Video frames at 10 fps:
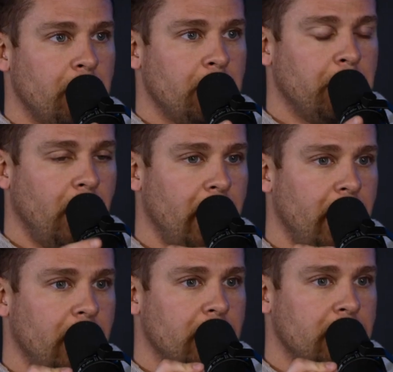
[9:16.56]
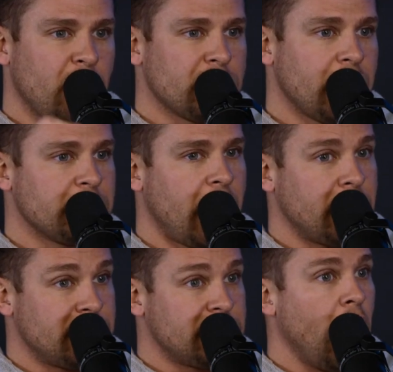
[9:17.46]
but the other times I
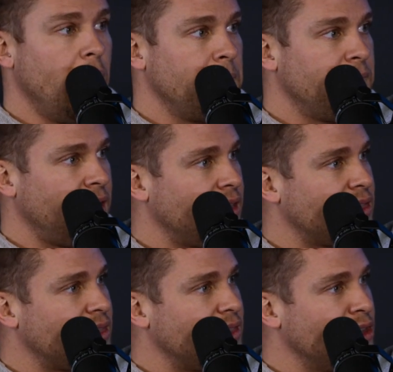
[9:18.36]
had some faith.